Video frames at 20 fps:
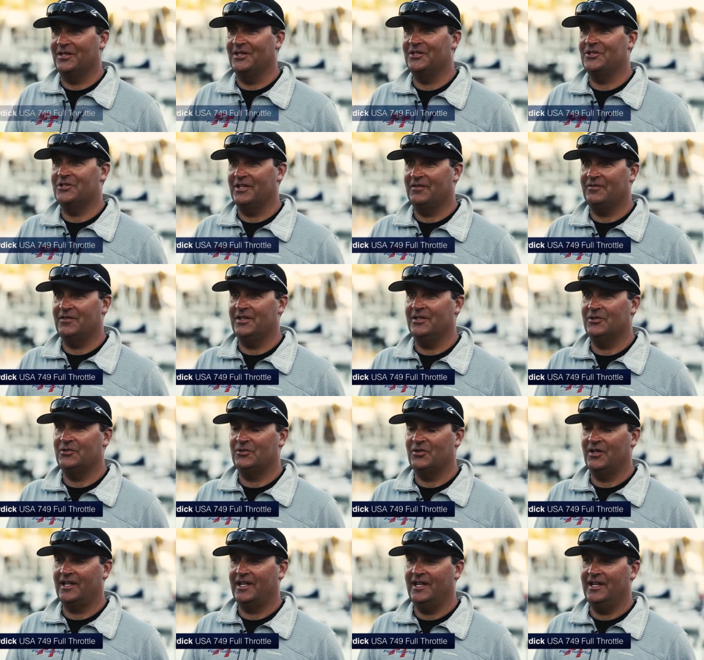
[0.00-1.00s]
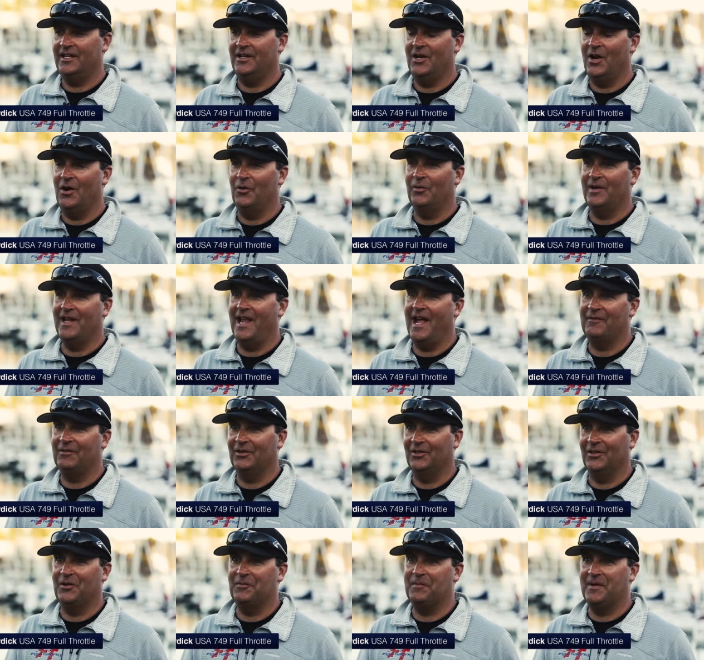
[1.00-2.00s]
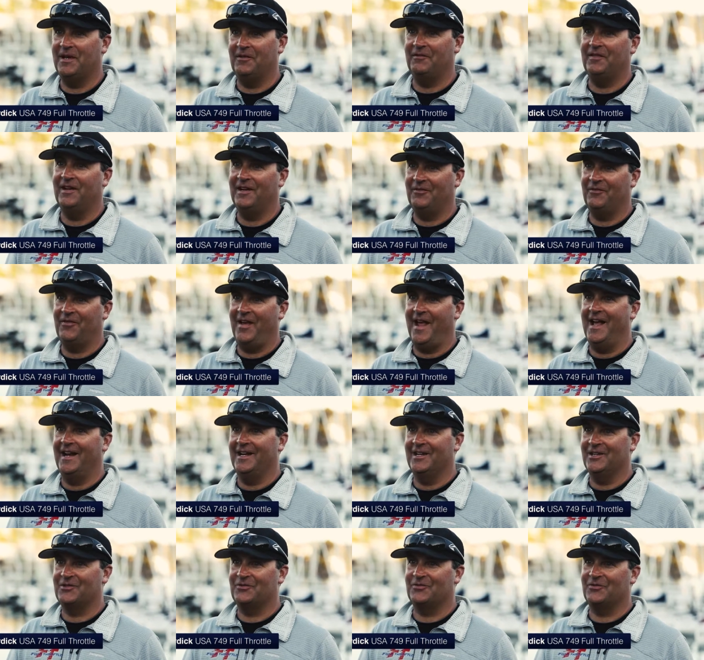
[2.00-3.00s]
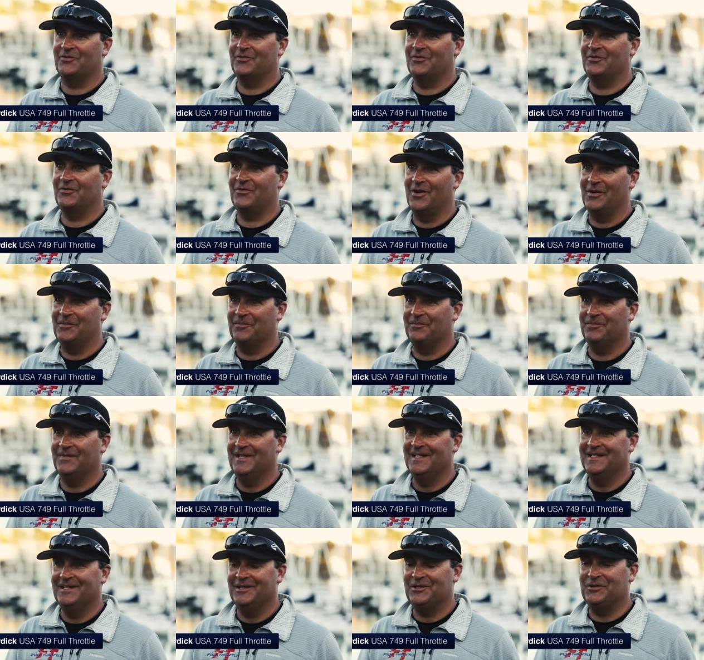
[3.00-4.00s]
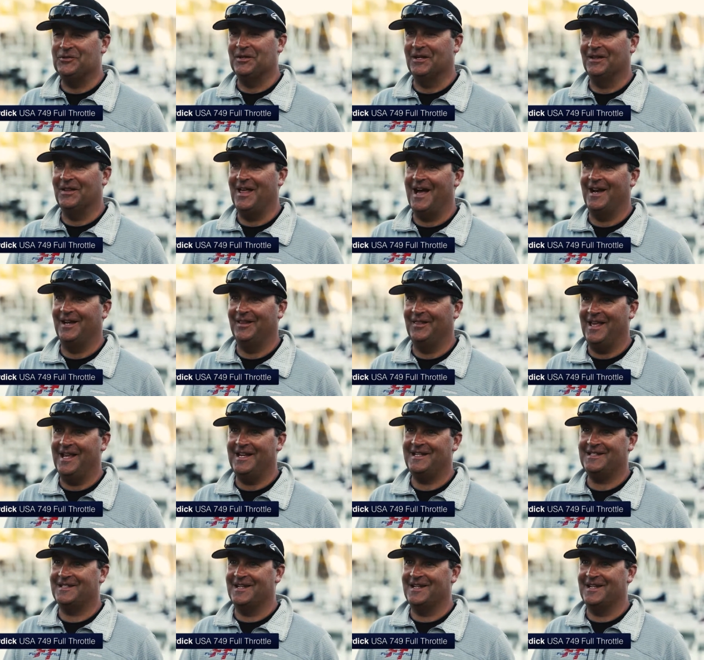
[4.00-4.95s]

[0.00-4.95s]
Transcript: really shifty and tricky. You know, we have a little bit of an advantage from doing a lot of lake